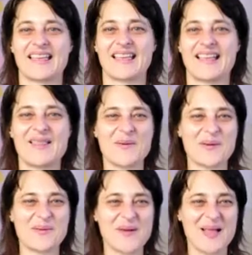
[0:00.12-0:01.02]
Hello
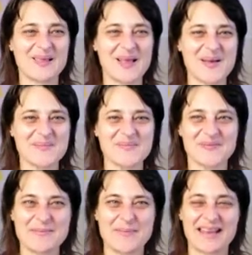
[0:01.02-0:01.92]
and welcome.
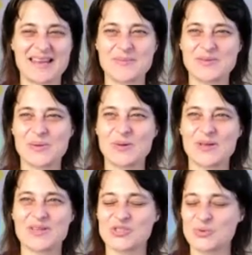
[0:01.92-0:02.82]
My name is
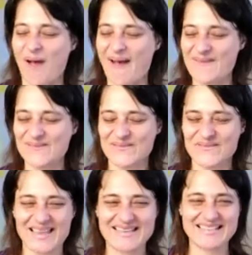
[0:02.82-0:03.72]
Olga Chwa,
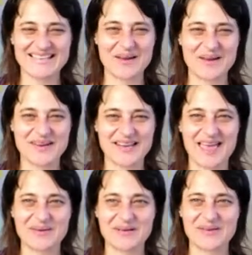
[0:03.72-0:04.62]
and tonight we're
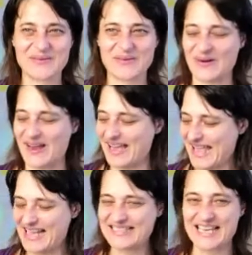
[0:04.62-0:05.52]
gathering for a
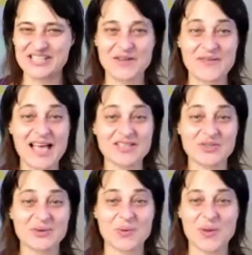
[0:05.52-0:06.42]
session of
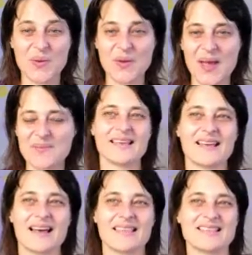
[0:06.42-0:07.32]
Astroyoga.
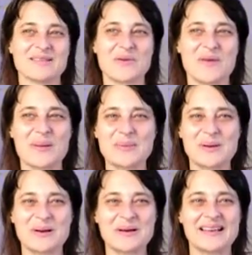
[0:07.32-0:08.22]
On this
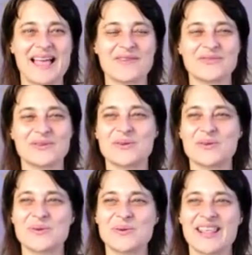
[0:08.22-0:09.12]
November
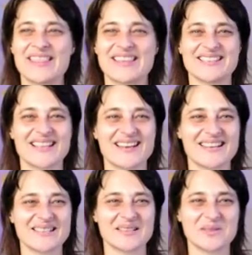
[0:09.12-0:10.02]
afternoon, the sun
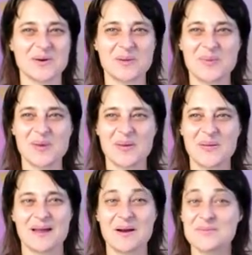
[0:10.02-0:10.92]
is in
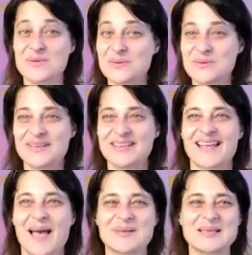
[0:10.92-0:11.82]
Scorpio. Our moon
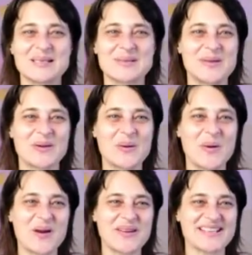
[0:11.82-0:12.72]
happens to be in
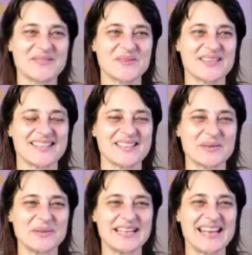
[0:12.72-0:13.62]
Aquarius for these
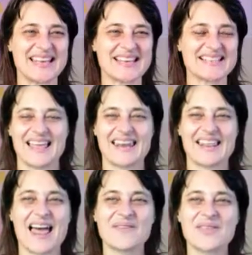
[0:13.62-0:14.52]
3 days. And a
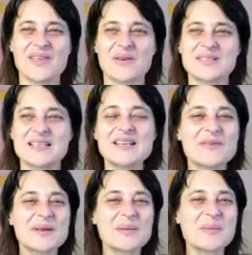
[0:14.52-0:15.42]
lot of the other
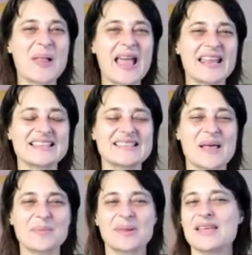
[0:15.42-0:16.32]
significant planets
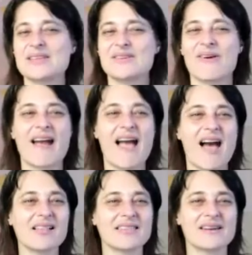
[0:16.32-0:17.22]
that play into our
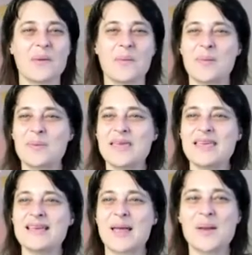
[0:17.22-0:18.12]
health and our
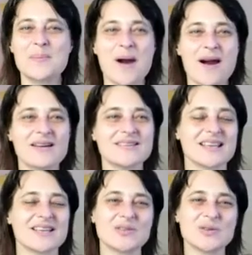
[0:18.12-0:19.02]
well-being, like Mars
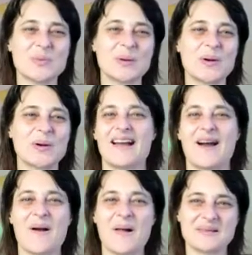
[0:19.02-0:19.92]
and Jupiter,
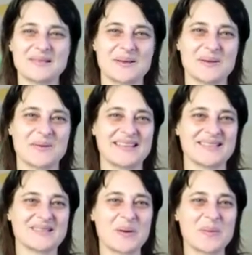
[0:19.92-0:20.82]
are also in
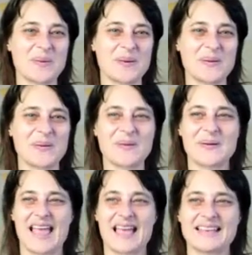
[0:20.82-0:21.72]
Scorpio
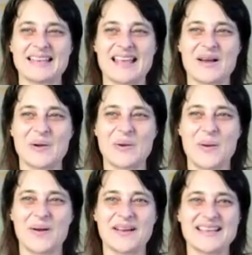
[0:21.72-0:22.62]
and in
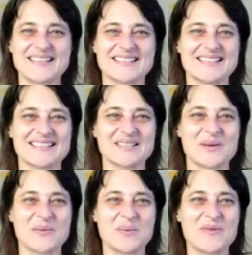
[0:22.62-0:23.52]
Aquarius.
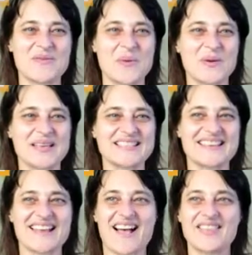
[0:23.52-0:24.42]
So we'll be
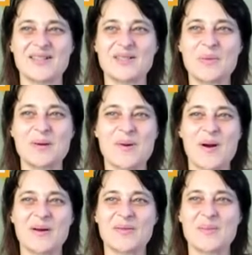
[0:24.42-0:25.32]
focusing on the lower
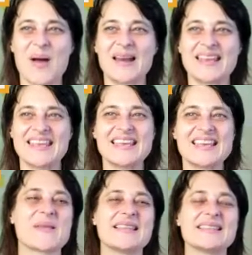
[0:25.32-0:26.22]
part of the body
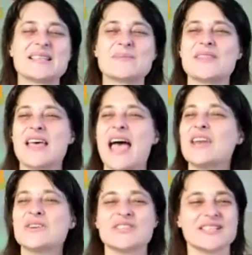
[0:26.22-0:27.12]
and some of the
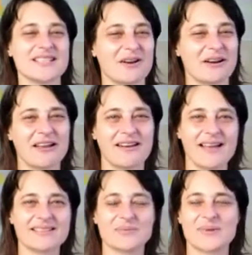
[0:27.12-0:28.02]
energies that are
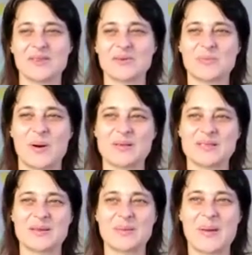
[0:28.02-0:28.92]
connected with those parts
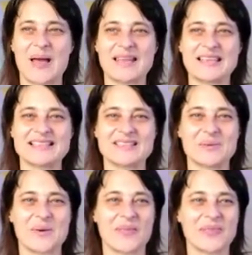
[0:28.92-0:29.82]
of the bodies
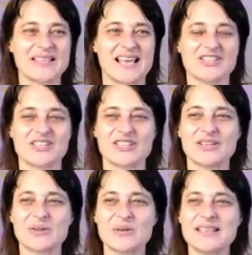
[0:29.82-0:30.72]
throughout the session,
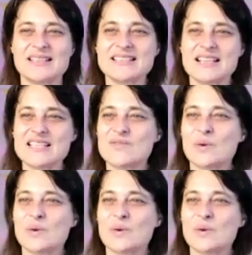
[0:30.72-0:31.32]
including the sense of